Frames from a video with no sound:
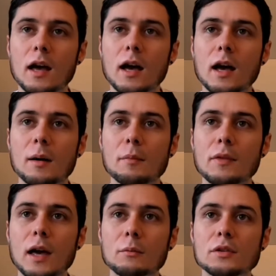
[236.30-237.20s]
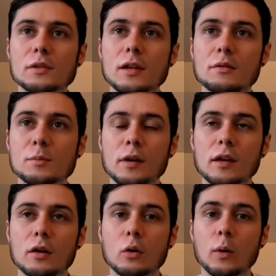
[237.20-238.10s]
that was my
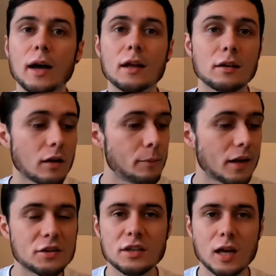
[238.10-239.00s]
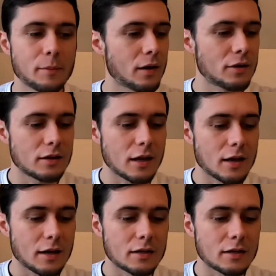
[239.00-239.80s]
goal, and I managed to come out in that.